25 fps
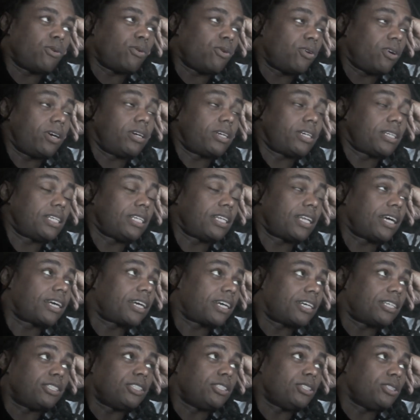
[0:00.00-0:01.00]
wholeheartedly,
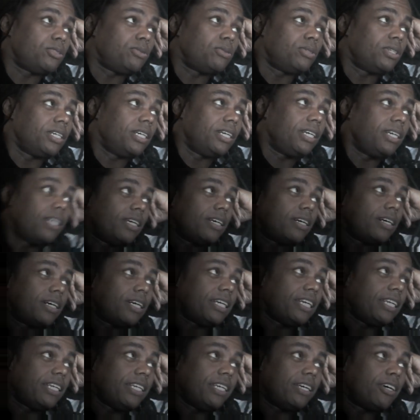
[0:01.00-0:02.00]
like I do
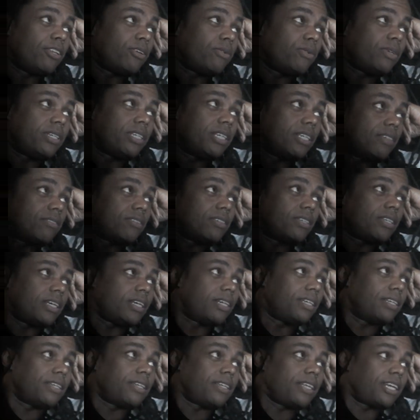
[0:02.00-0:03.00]
like any other endeavor
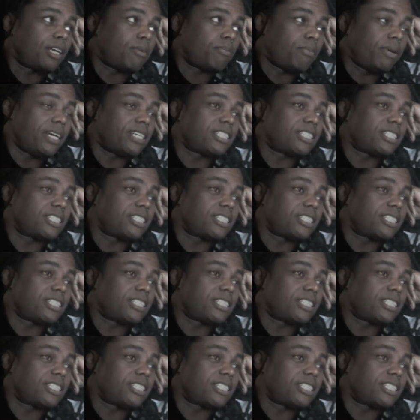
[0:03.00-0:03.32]
that, that I'm